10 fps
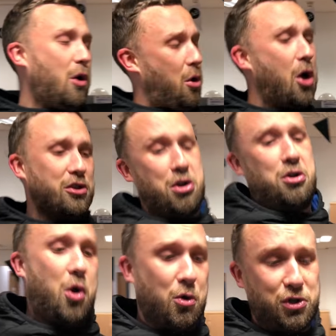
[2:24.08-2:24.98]
Her flow on
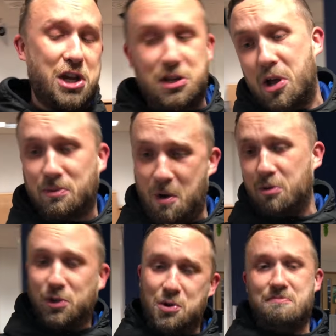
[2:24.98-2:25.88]
her goal, she does
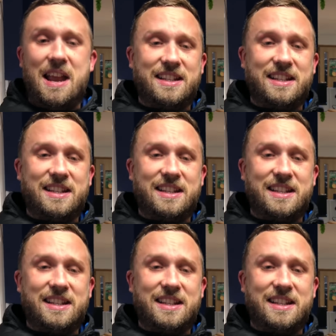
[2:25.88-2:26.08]
well to